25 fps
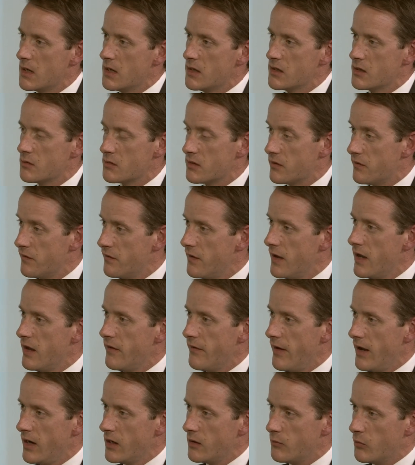So it's a fair
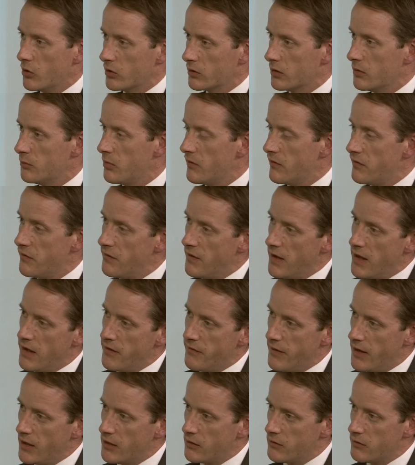value model, but fair
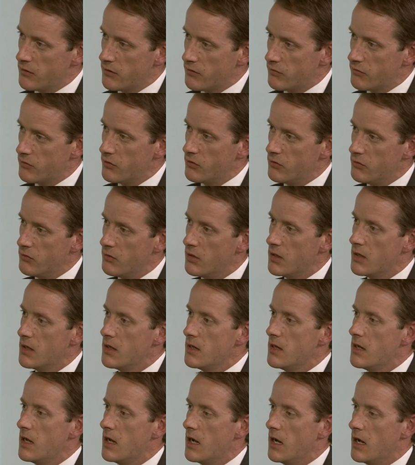valued through
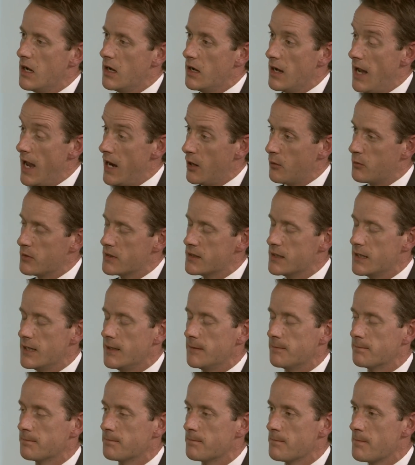
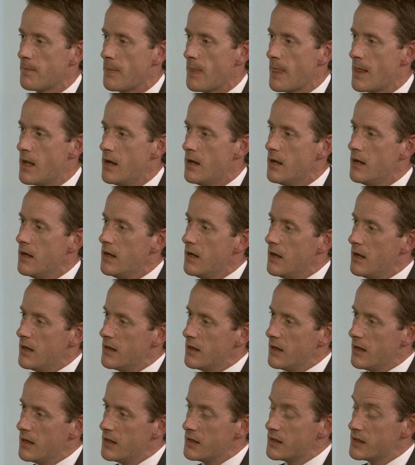equity.
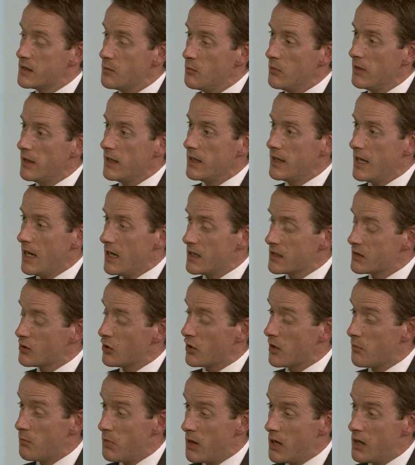Similarly, that has
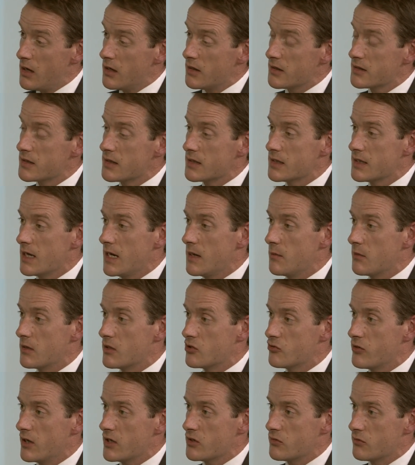got to pass the same
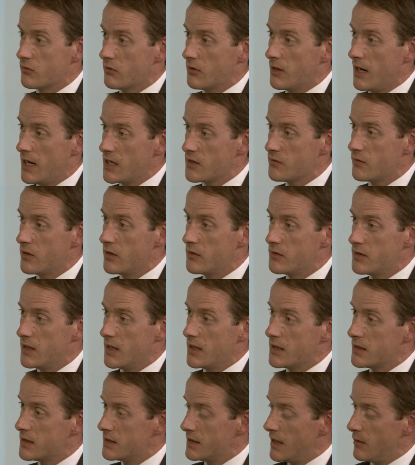contractual cash flow
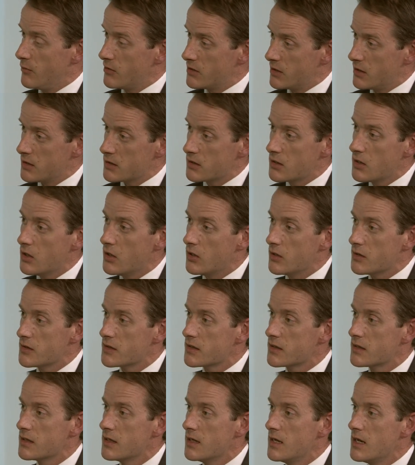test as amortized
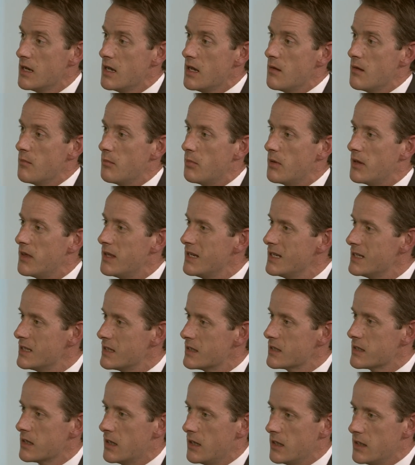cost. But this
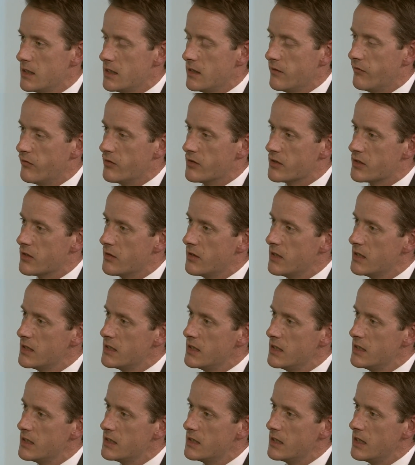is slightly different. So
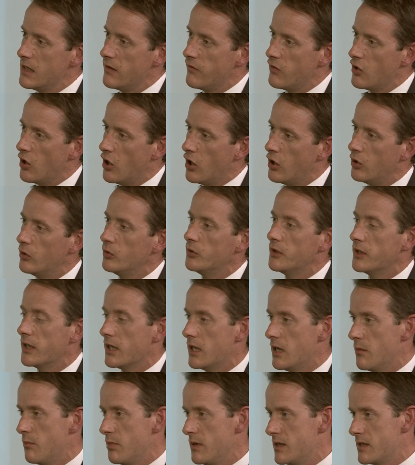this is if you're holding
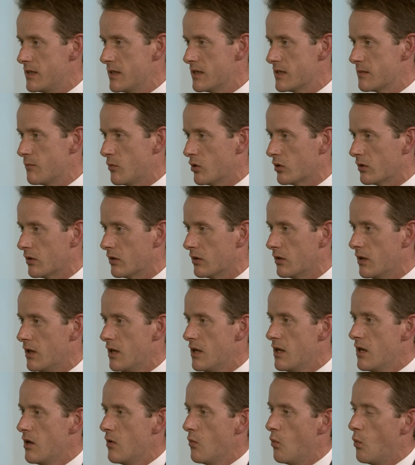in a business model
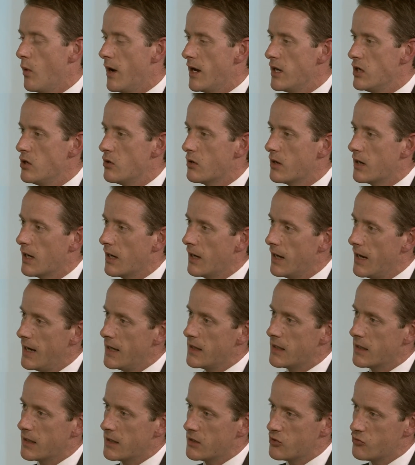where you
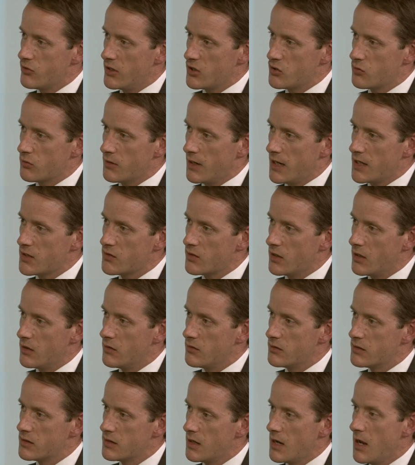collect the contractual cash
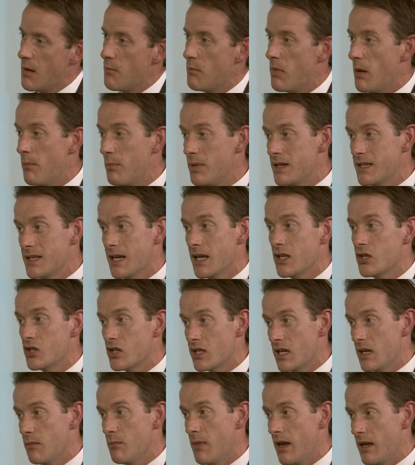flows, but
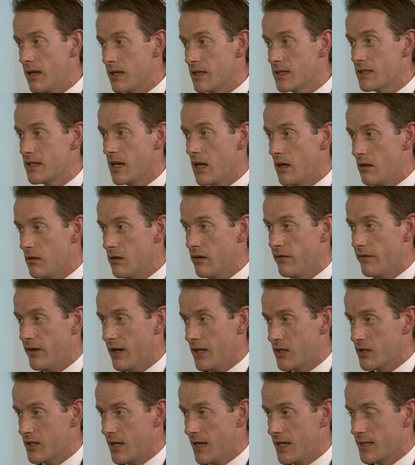potentially may sell the
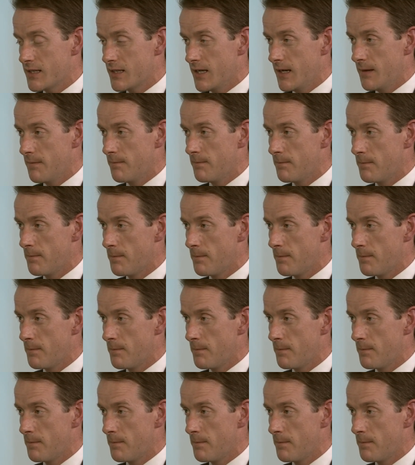financial asset.